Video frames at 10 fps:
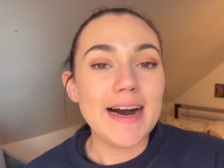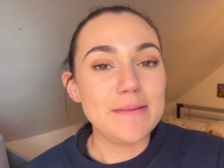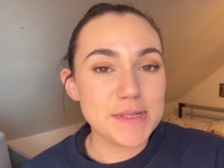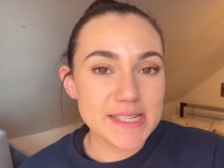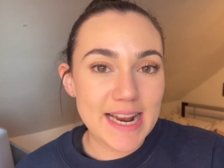
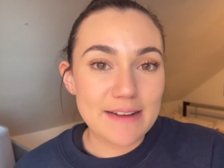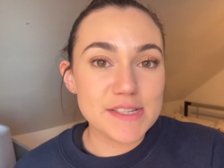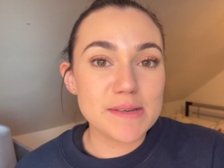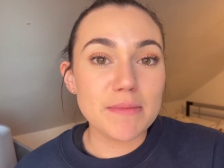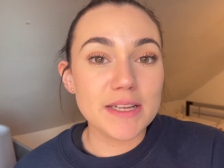I'm just going to have
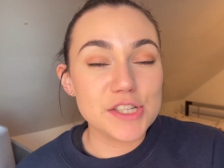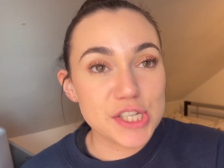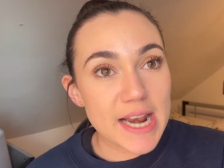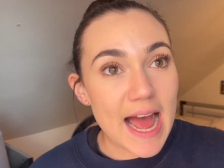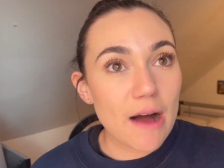some
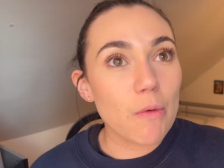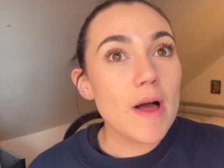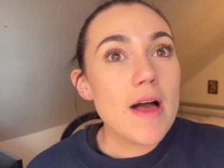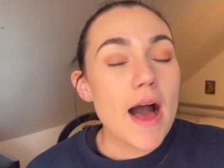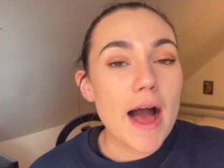lunch now.
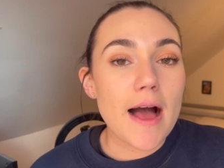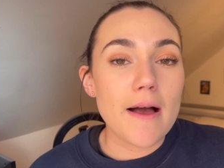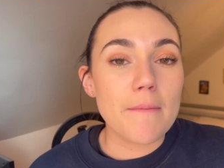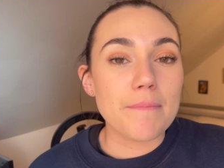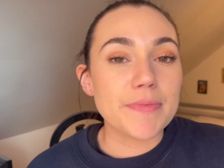
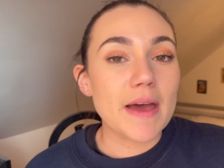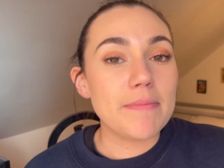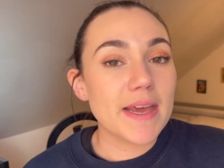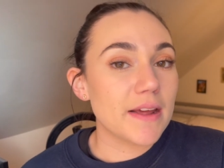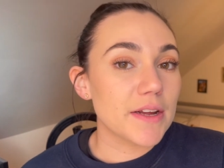Um, I'm
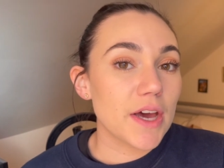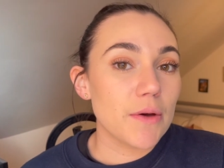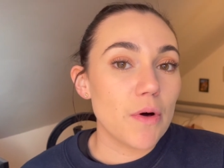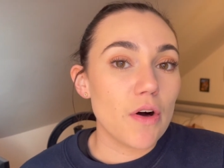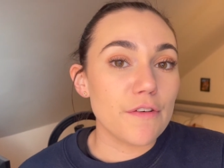then going to
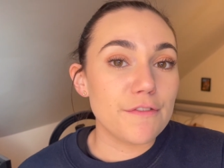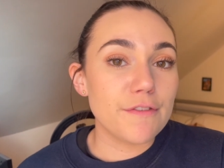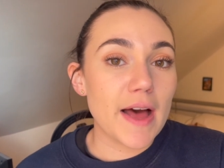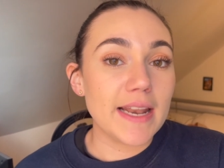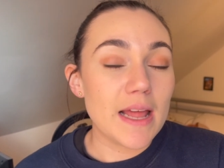go
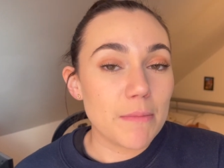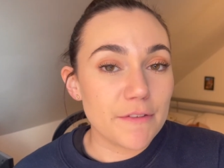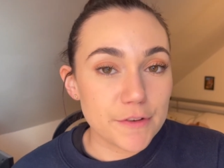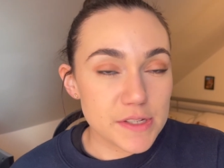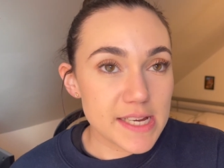off and let my
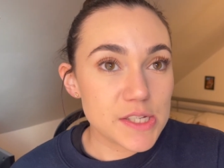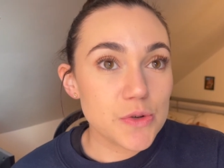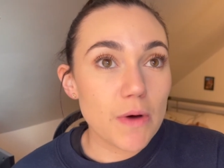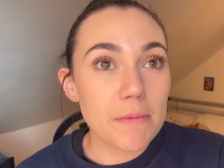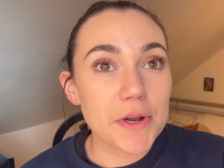food
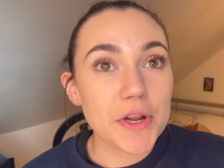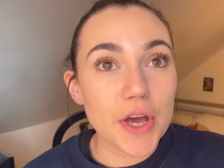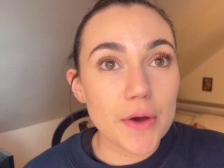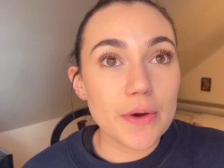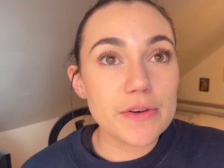settle. I'm going to
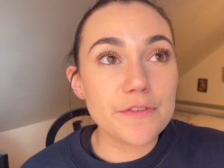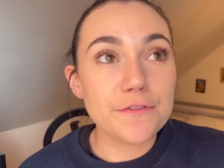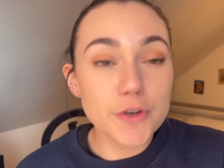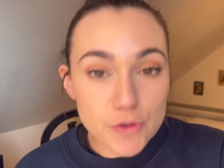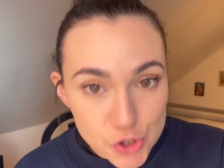go
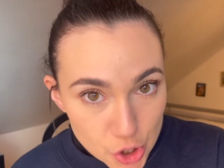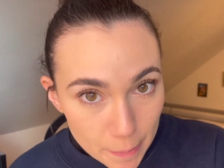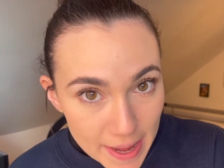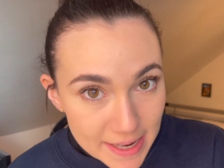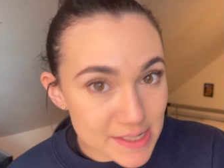food
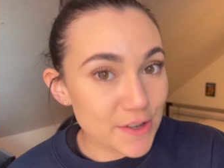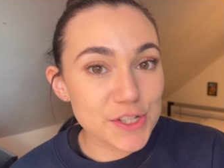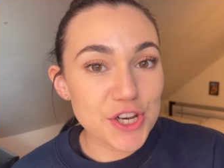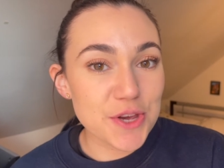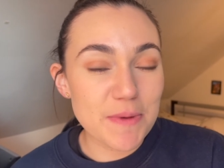shopping. So I'll
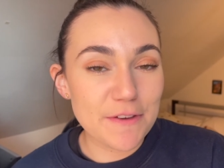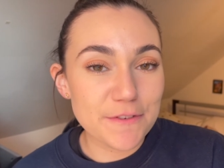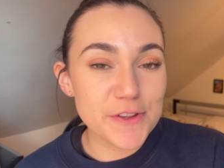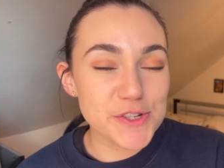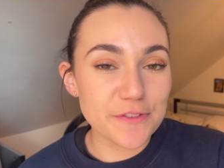show you my
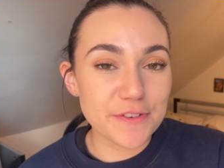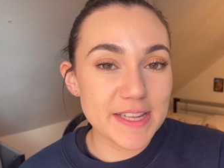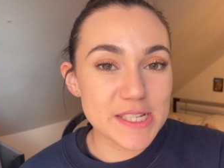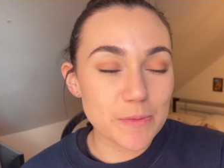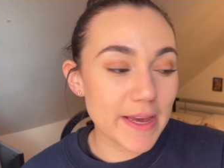food shop for
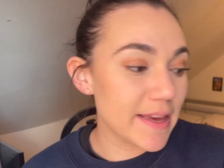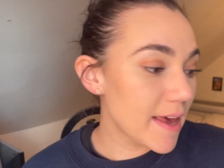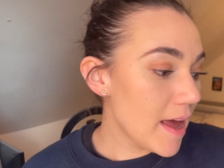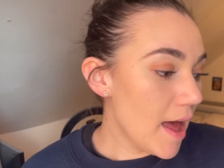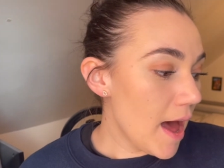this week.
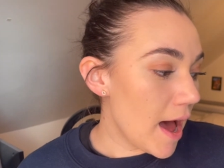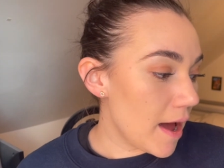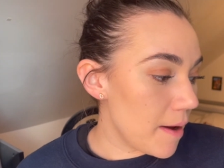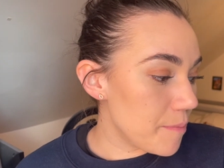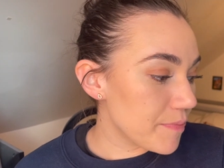
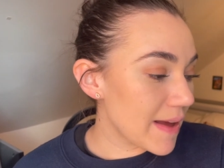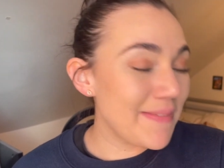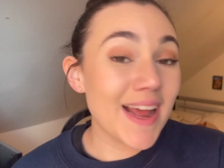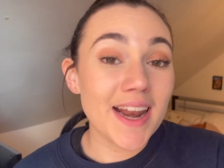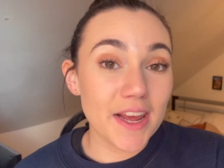Um, I'm
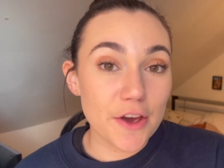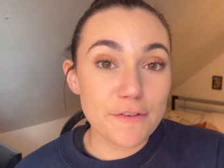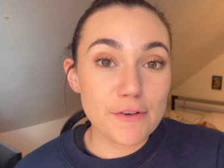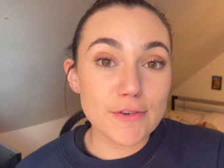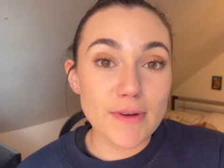then going to go
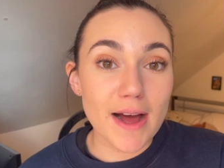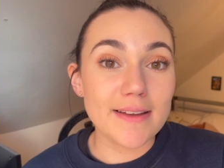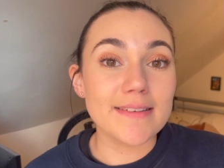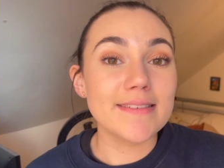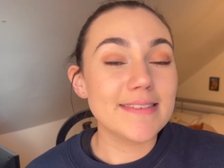for a
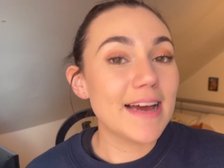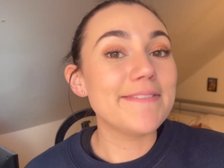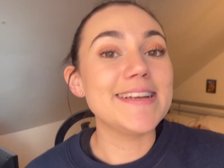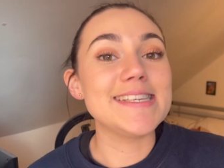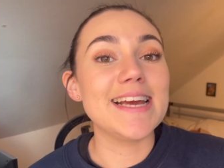run, get
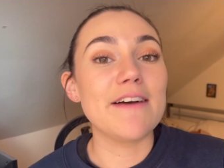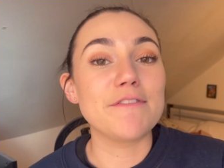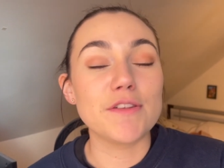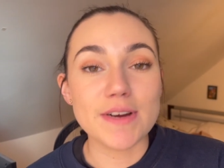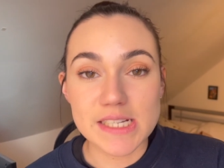ready. And
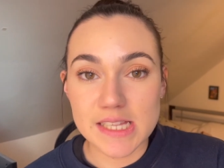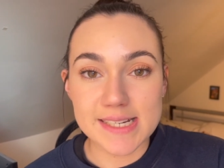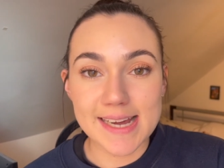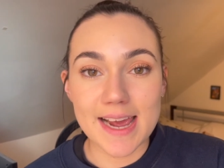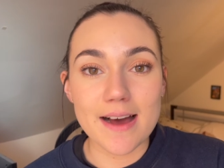for the rest of the
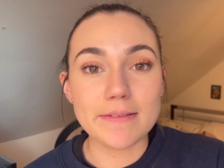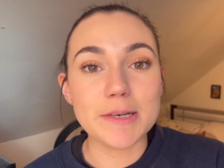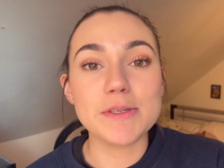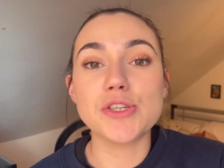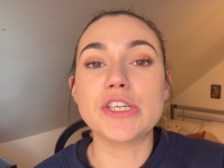day, I'm going
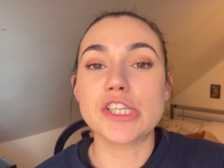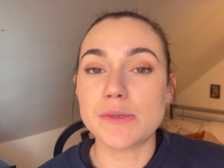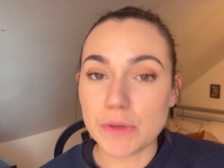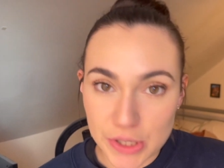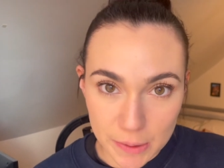to be doing
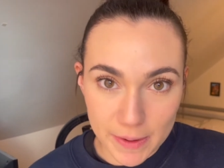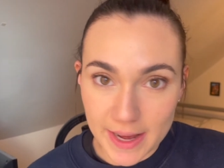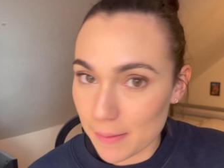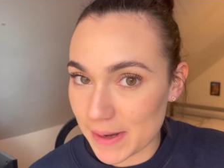some uni work.